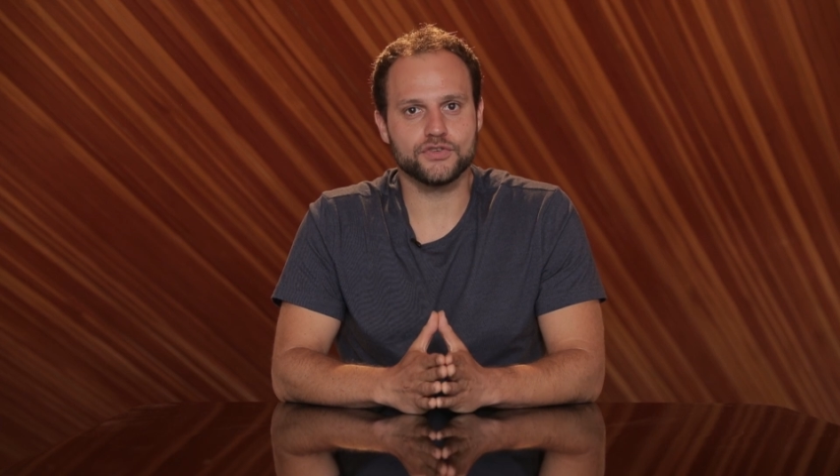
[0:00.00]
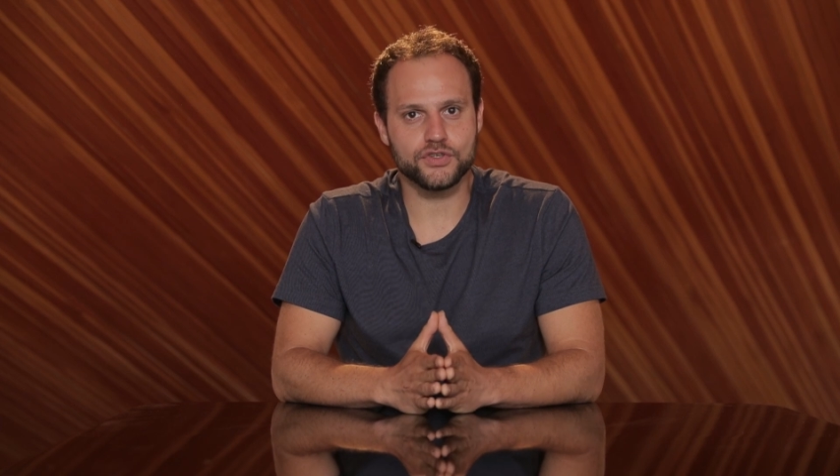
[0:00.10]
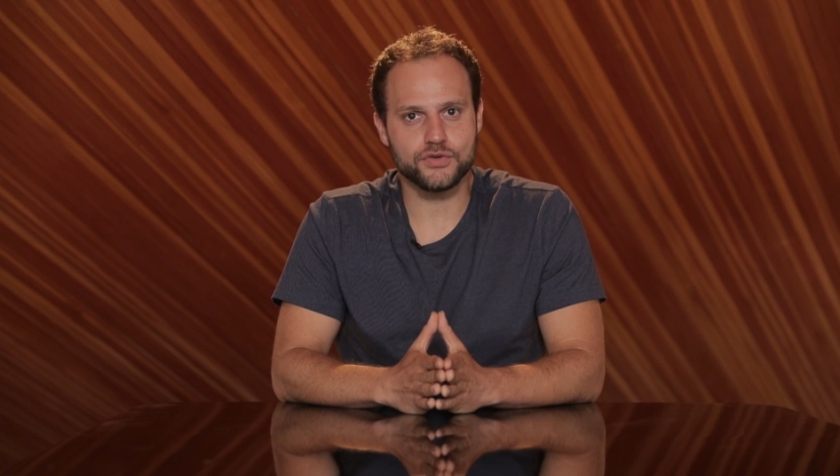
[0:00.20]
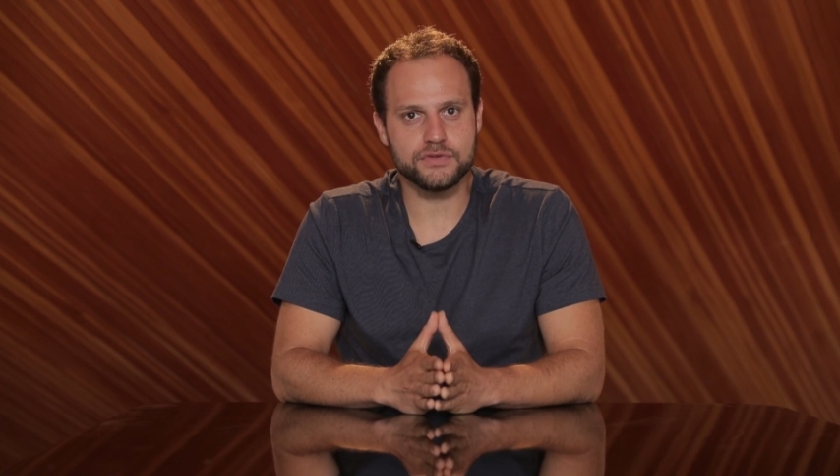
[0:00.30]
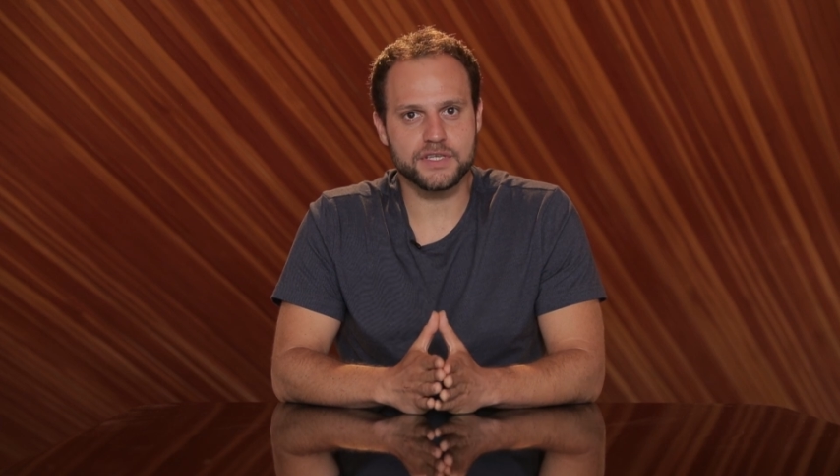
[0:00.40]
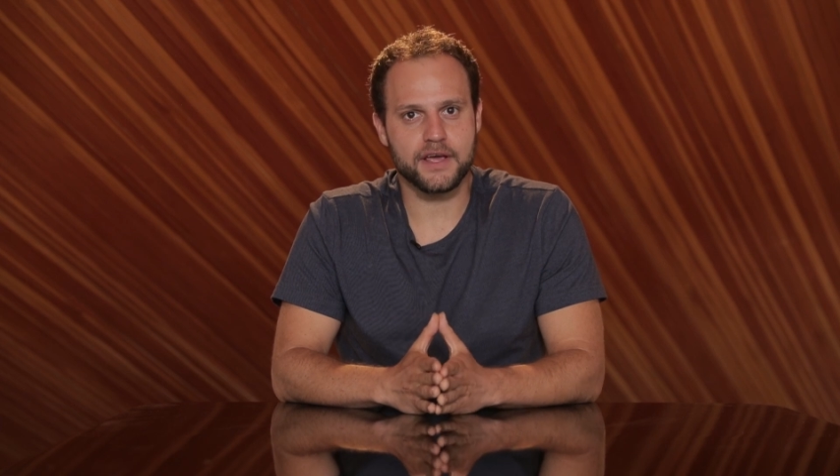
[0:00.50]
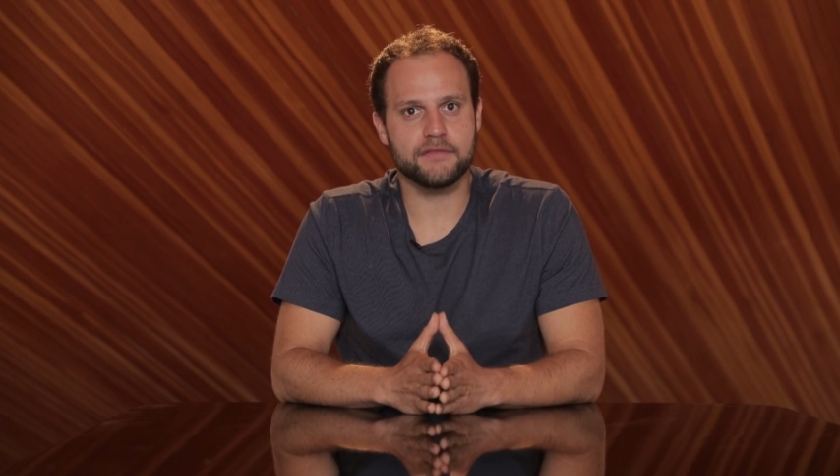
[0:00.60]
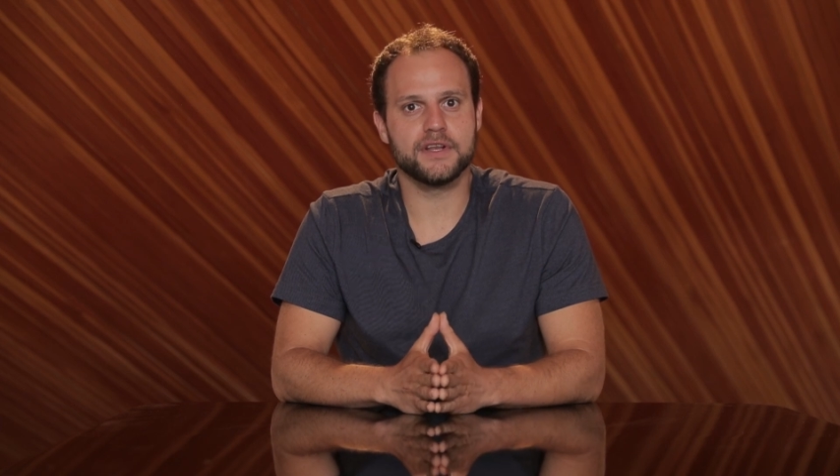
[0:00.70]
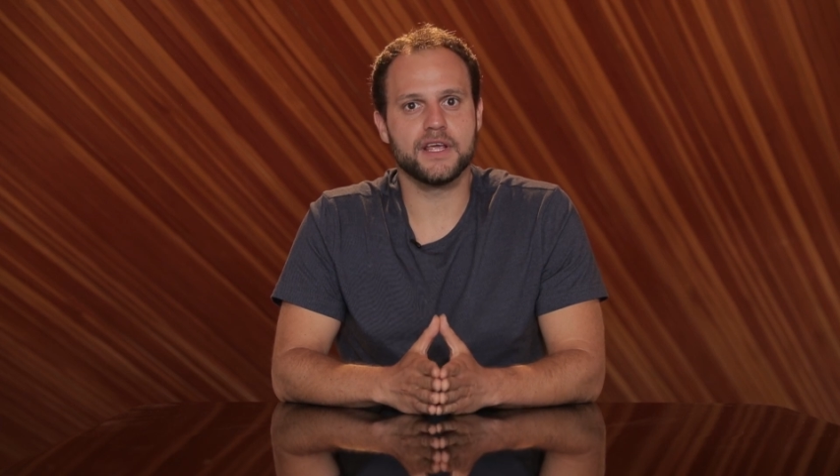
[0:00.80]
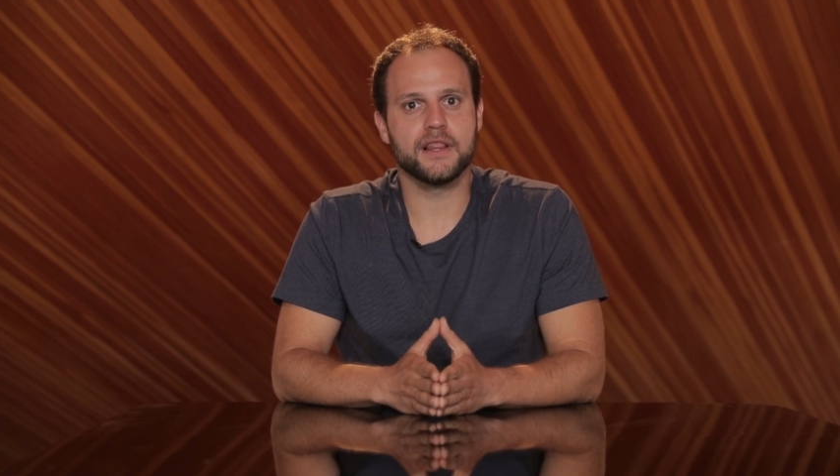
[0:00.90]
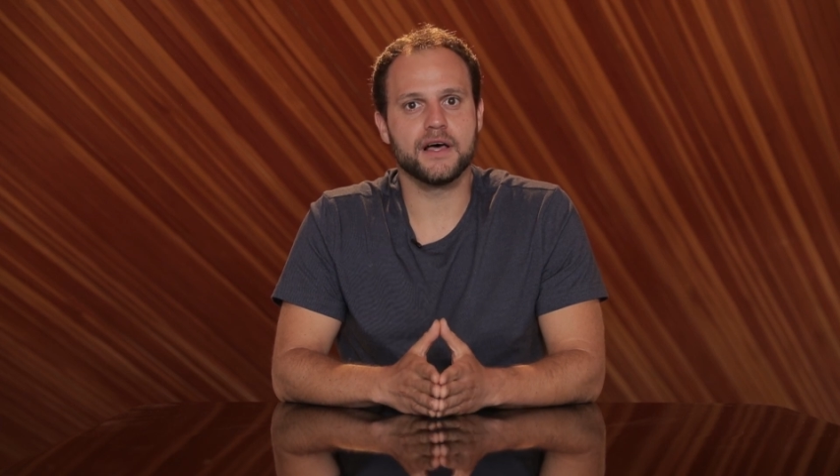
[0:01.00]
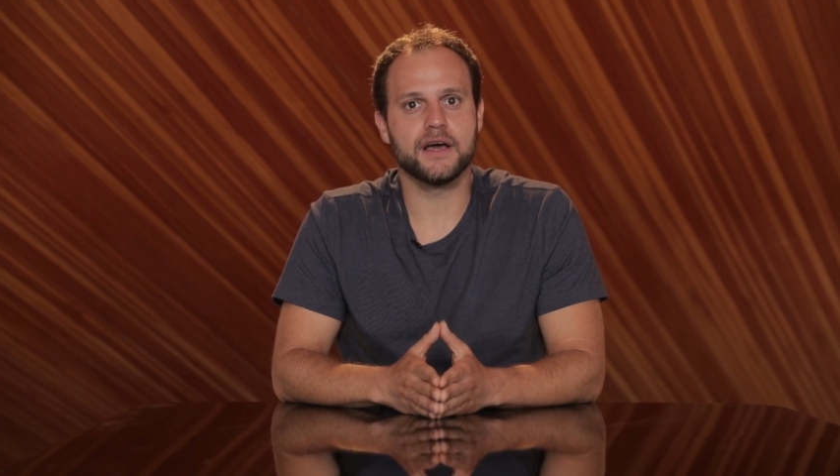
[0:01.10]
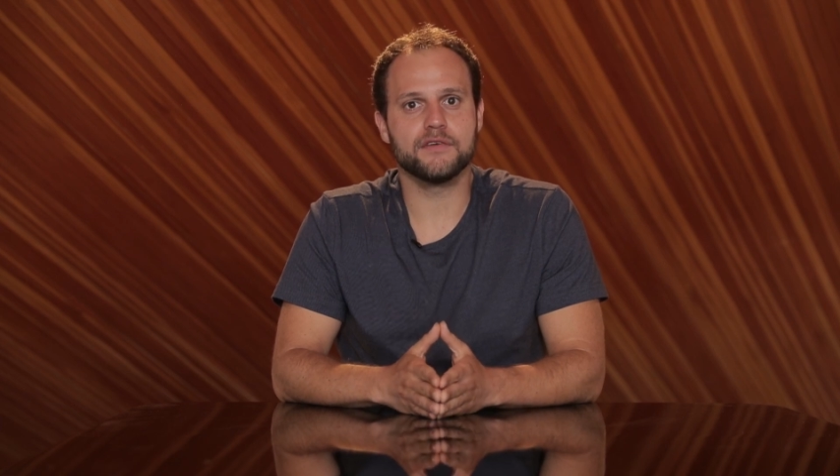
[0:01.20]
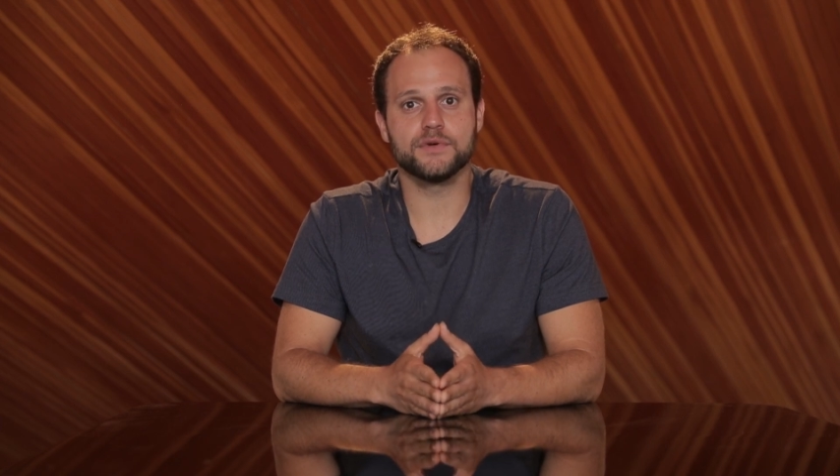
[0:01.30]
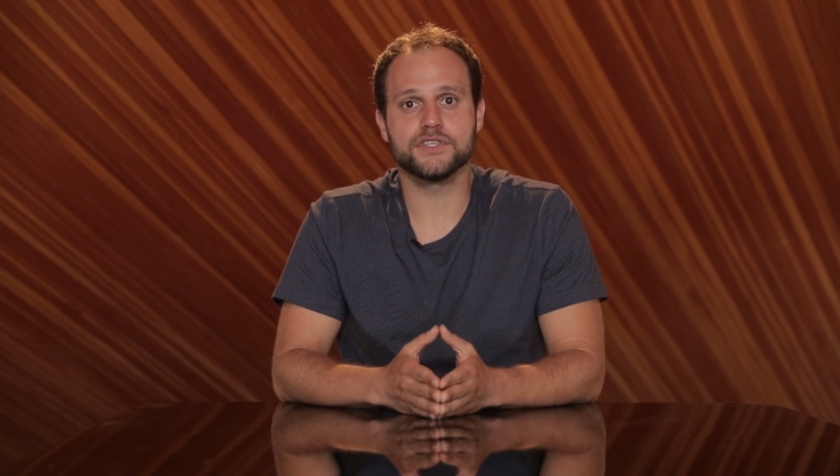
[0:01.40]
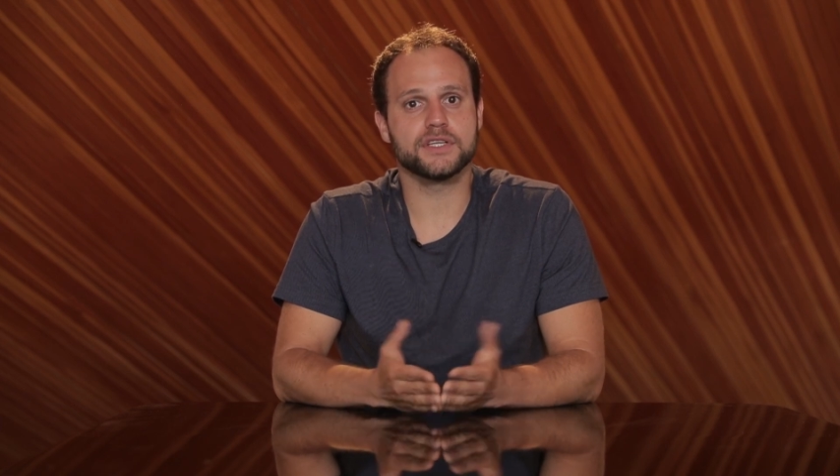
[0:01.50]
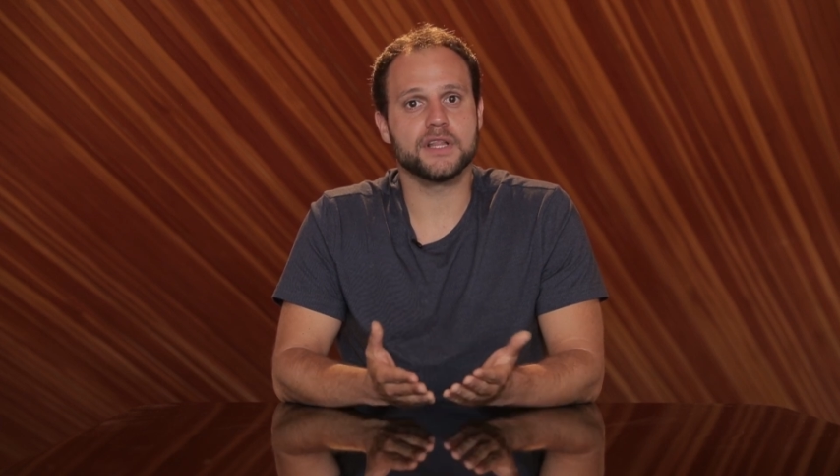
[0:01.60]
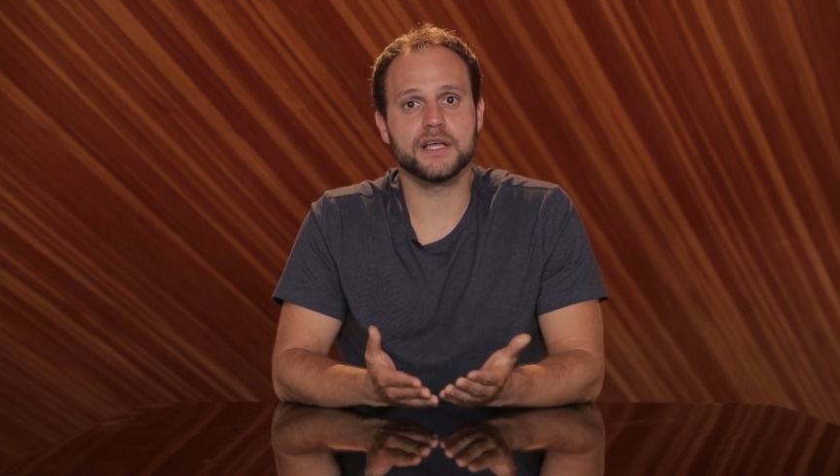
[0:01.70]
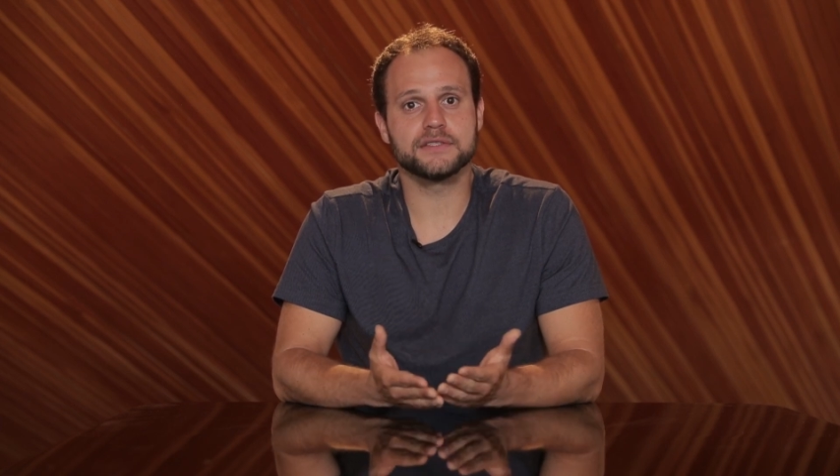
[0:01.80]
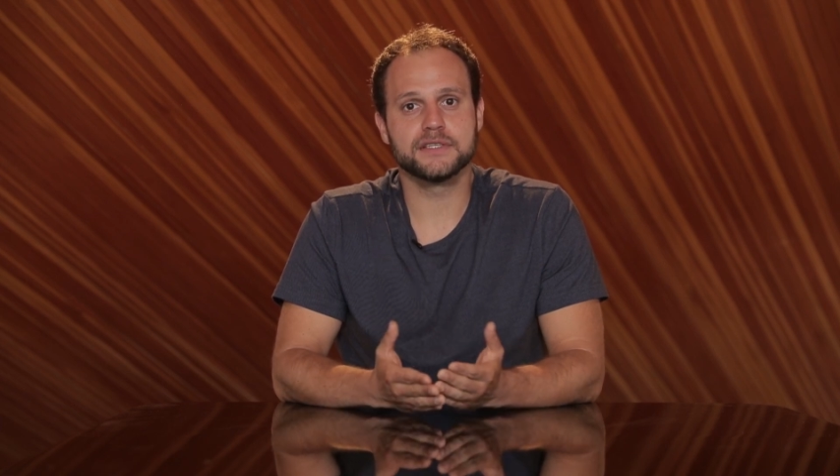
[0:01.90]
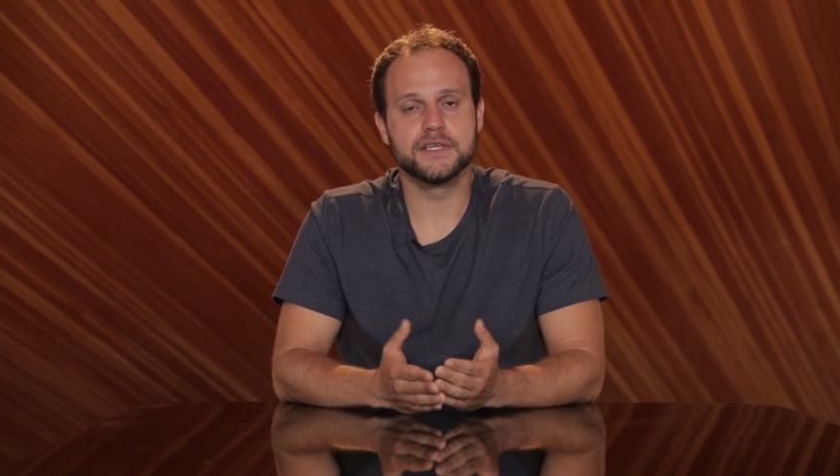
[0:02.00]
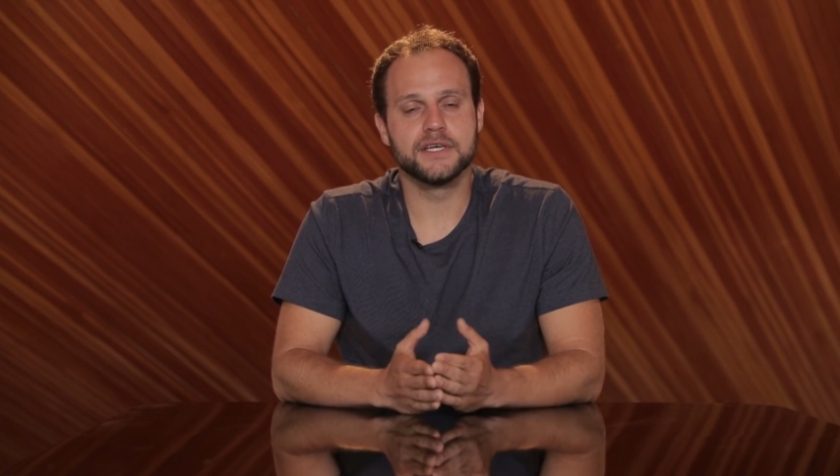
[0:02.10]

use in everyday life, which are not